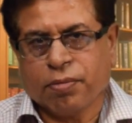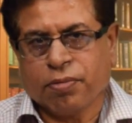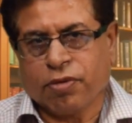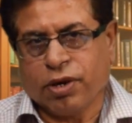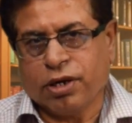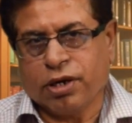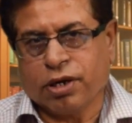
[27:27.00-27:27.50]

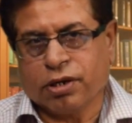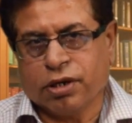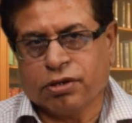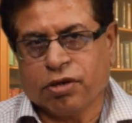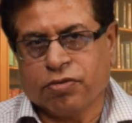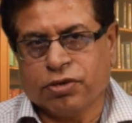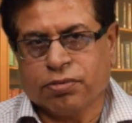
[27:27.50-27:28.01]
providing the
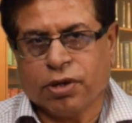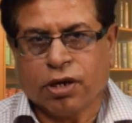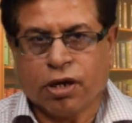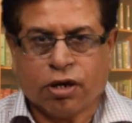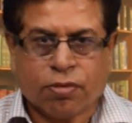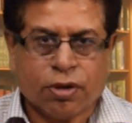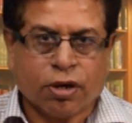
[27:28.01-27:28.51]
service which may
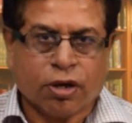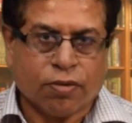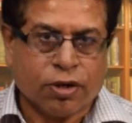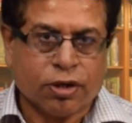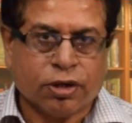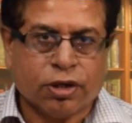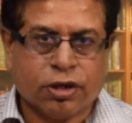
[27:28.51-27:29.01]
not been
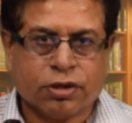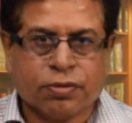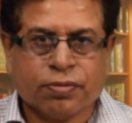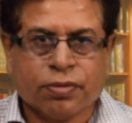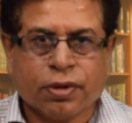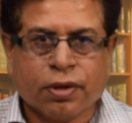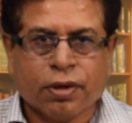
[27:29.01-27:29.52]
covered in this.
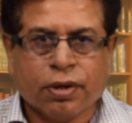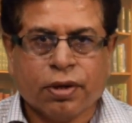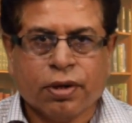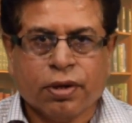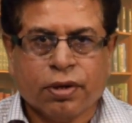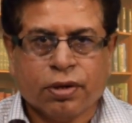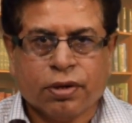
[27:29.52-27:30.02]

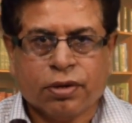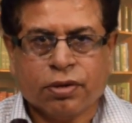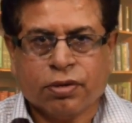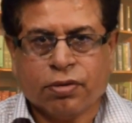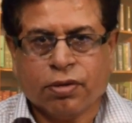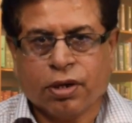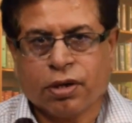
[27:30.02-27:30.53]

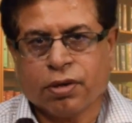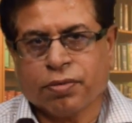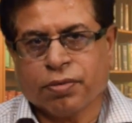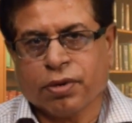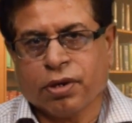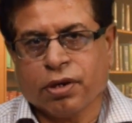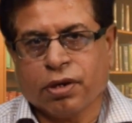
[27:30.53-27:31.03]
You are
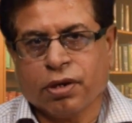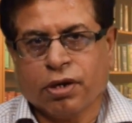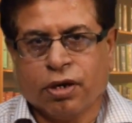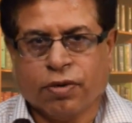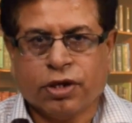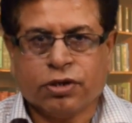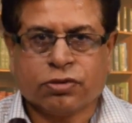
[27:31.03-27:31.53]

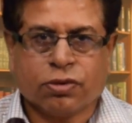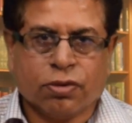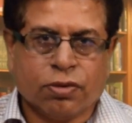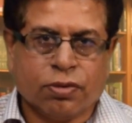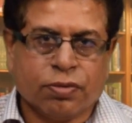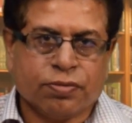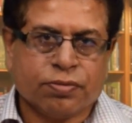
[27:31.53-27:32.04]
advised
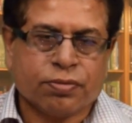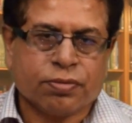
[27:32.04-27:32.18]
to